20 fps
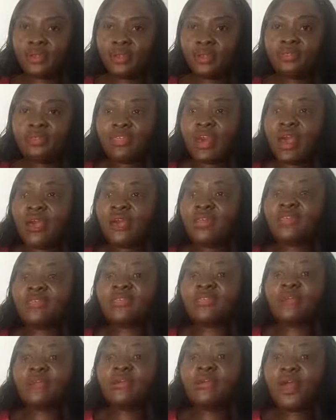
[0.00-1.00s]
That must
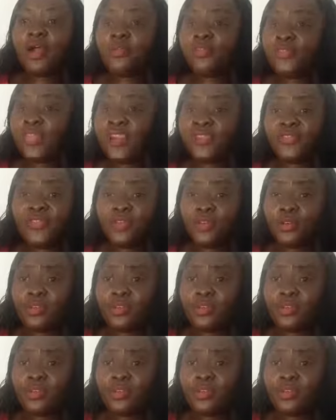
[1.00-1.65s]
have